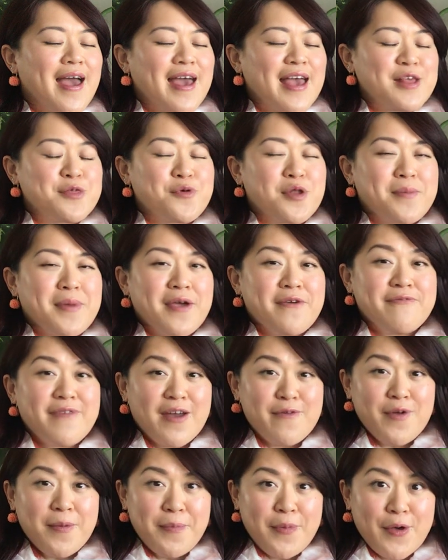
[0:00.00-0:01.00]
It's one of my
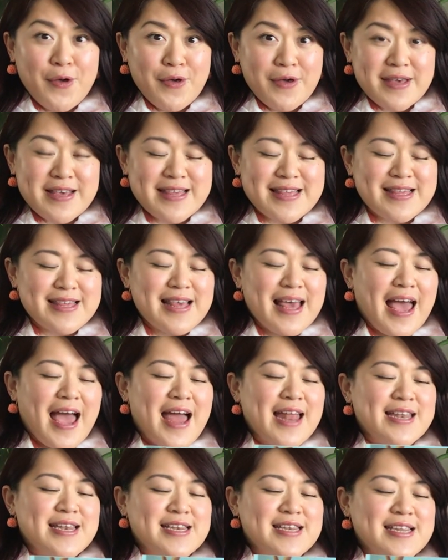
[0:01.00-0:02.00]
favourite books,
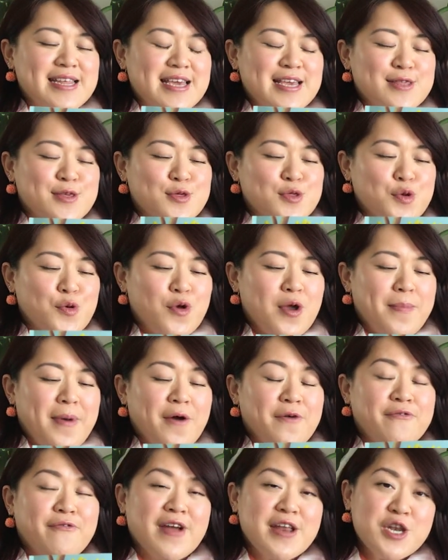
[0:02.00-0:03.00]
and it's a story
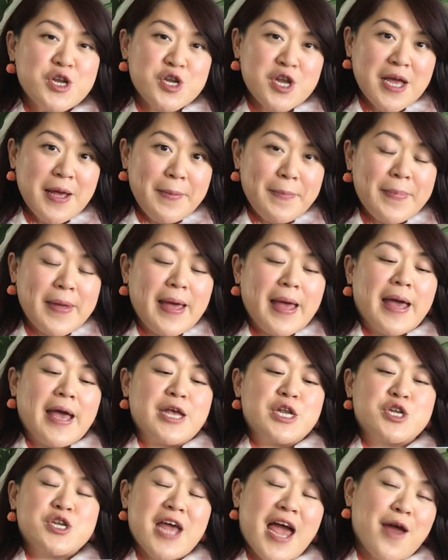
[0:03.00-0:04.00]
about friendship,
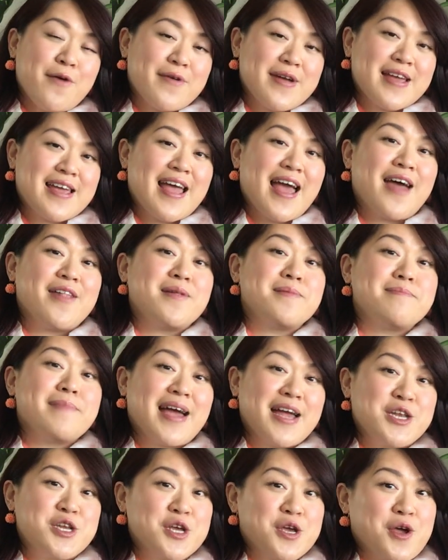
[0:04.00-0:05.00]
sharing, and the
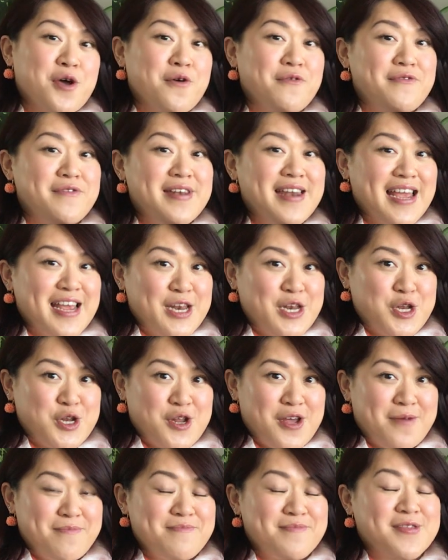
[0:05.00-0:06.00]
magic of nature.